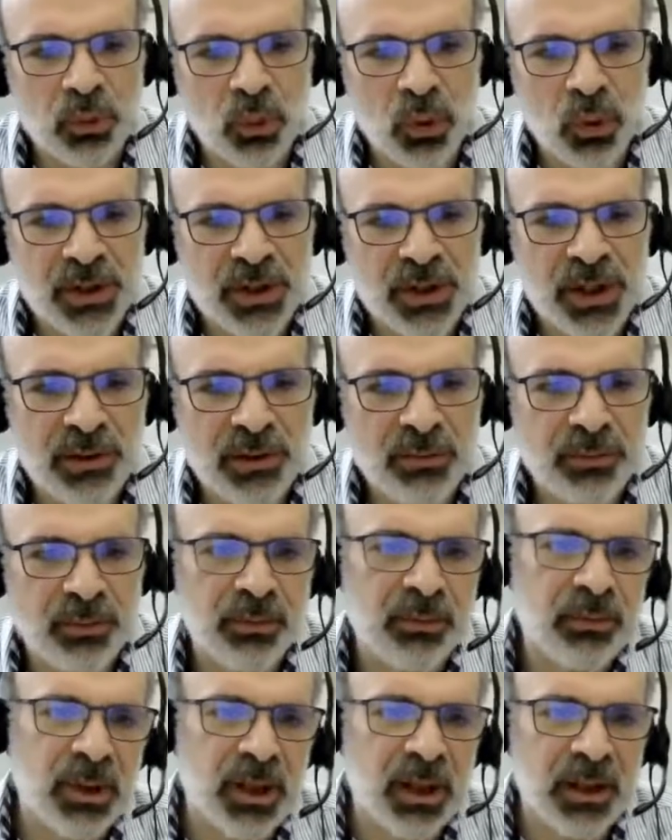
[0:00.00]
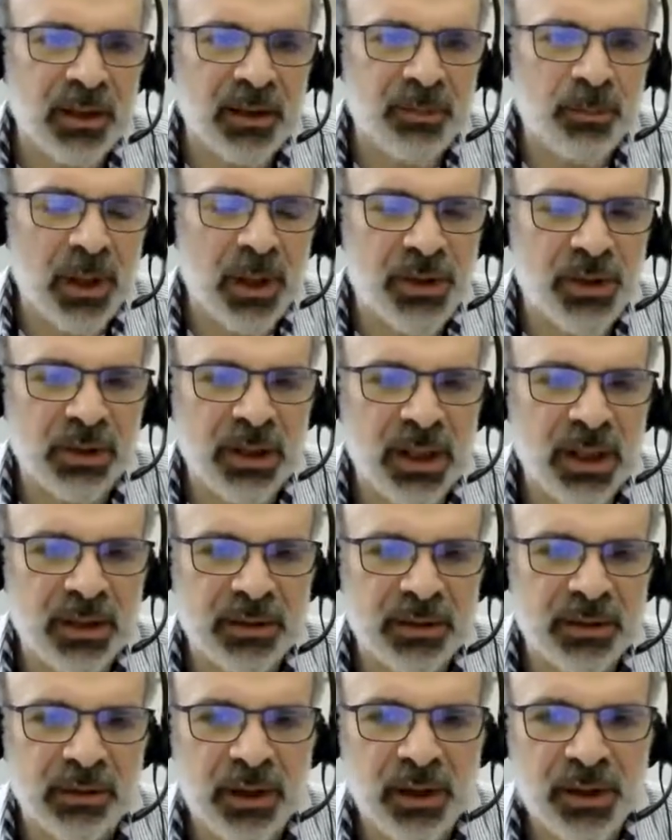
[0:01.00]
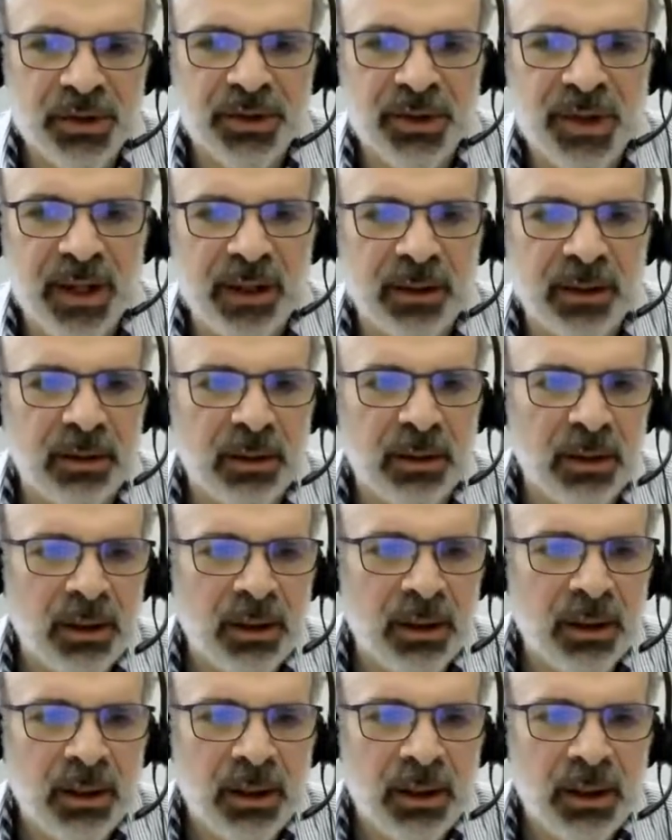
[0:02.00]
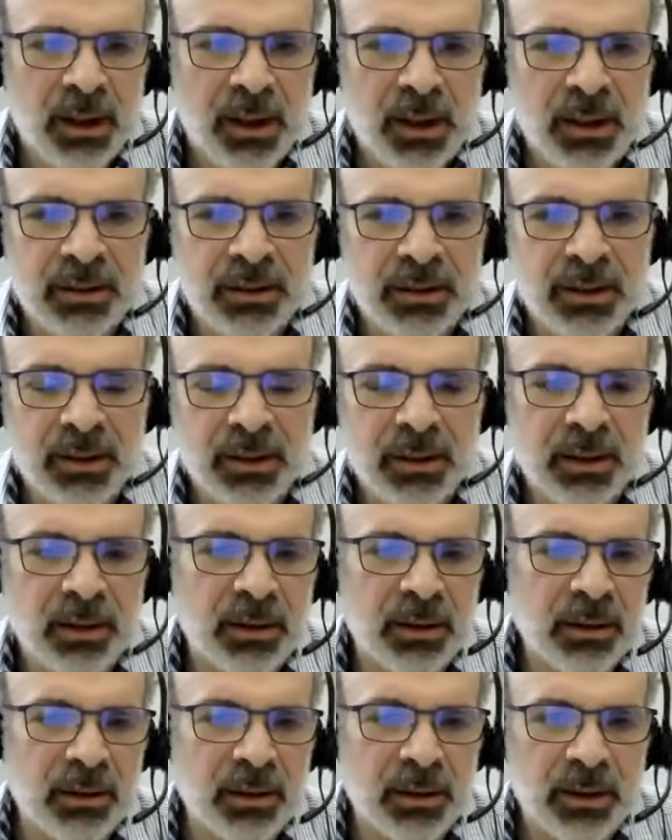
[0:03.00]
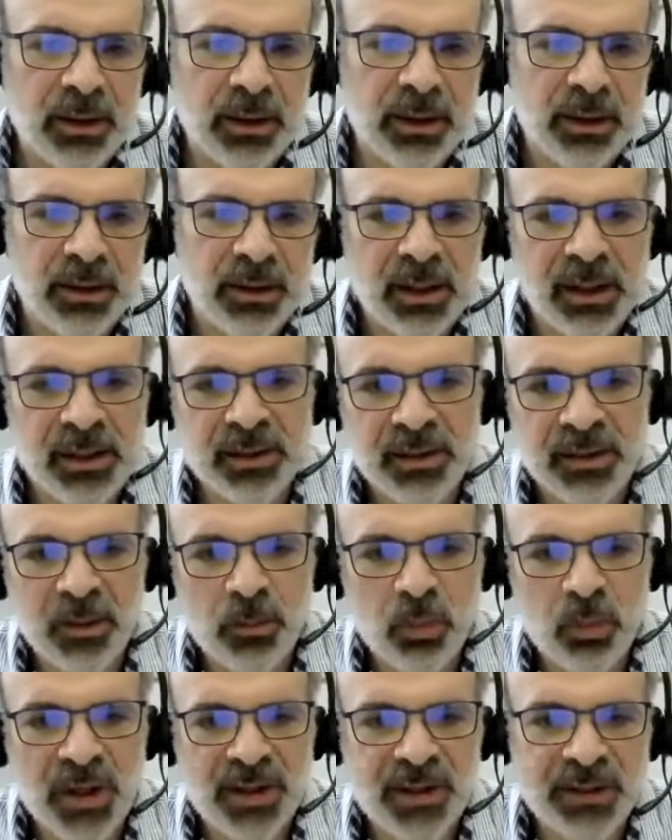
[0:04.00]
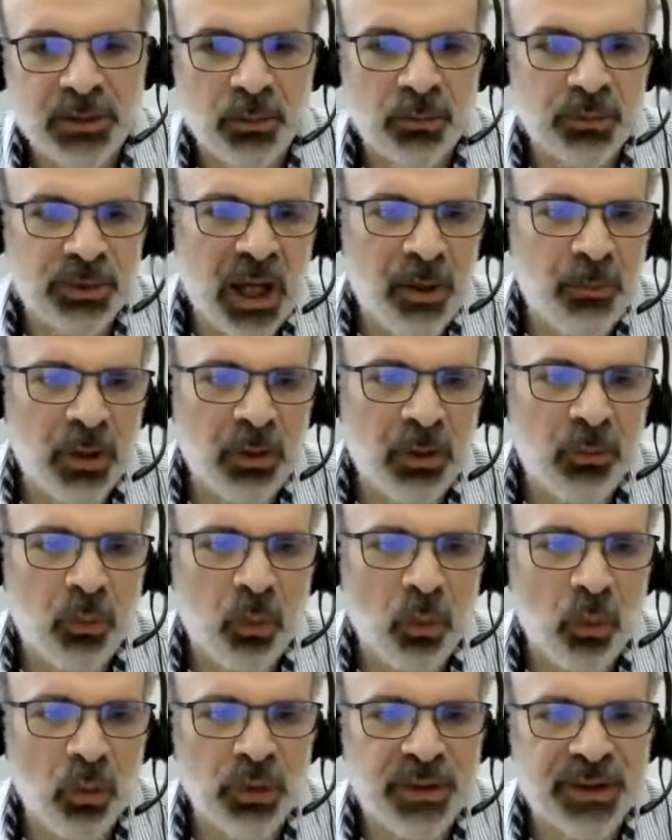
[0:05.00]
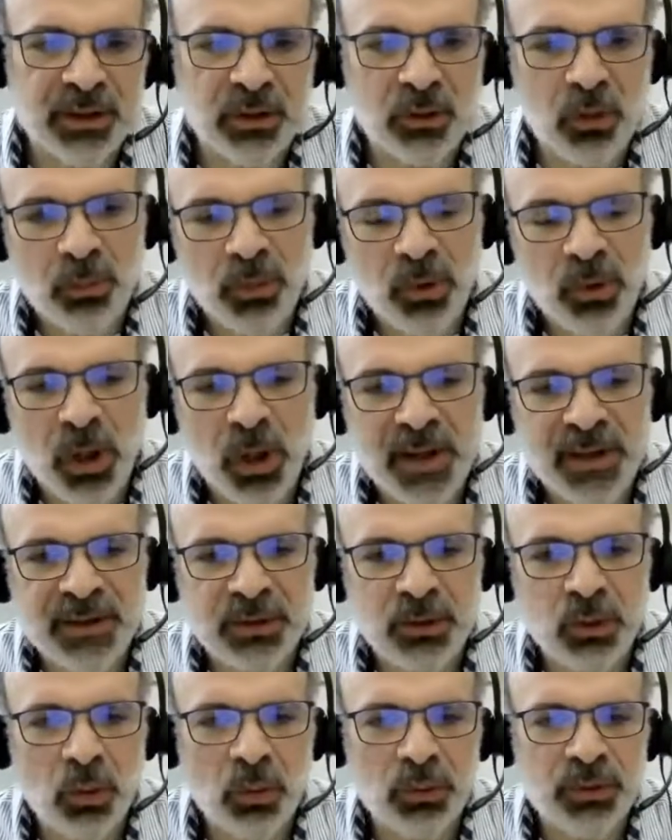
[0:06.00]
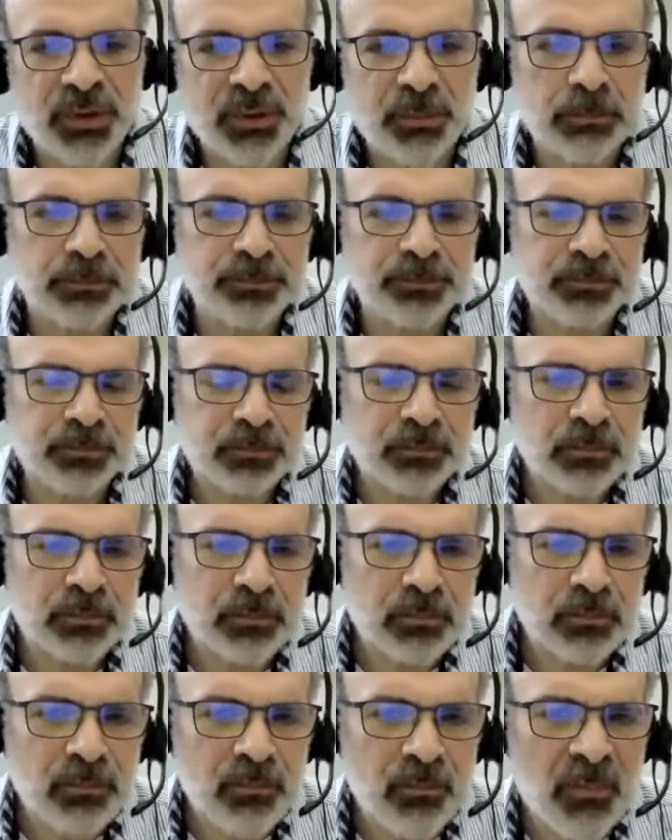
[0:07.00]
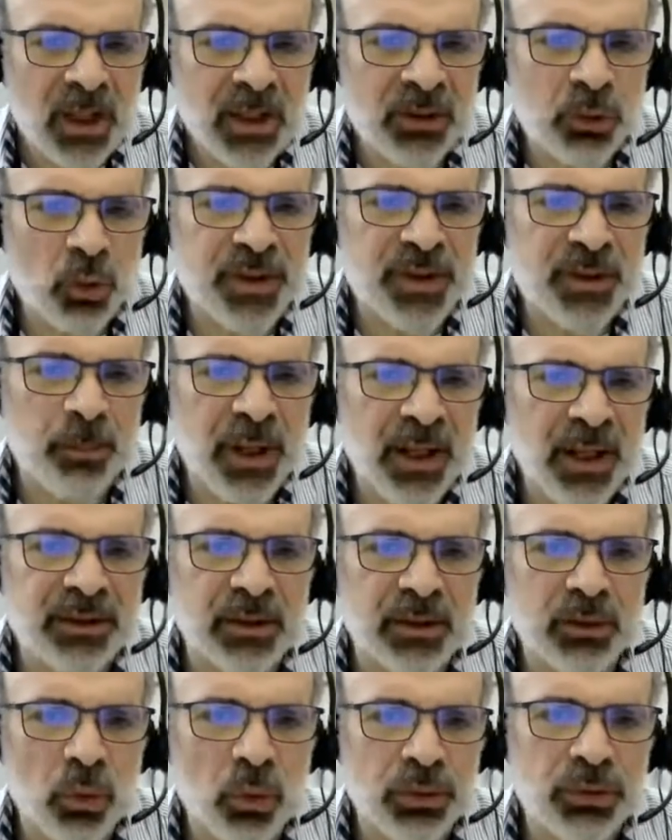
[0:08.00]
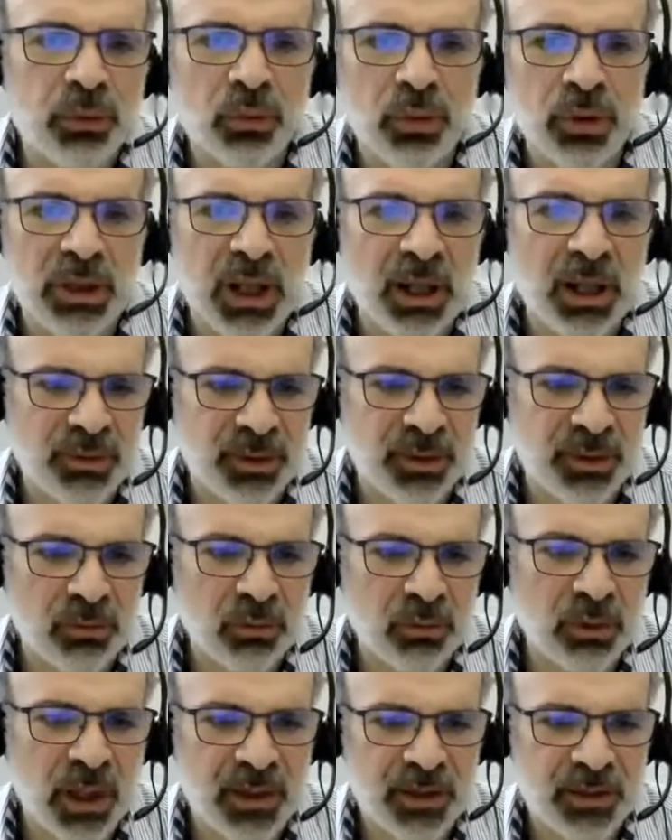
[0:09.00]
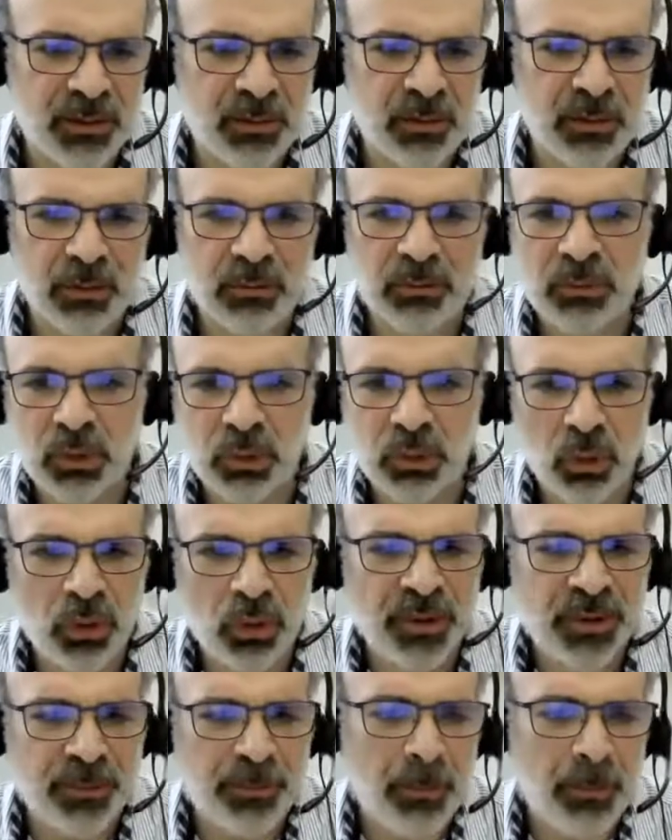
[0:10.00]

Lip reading: achieve, especially at a large scale, and in the presence of timing faults and compromised nodes. So it's better not to rely on synchronized clocks.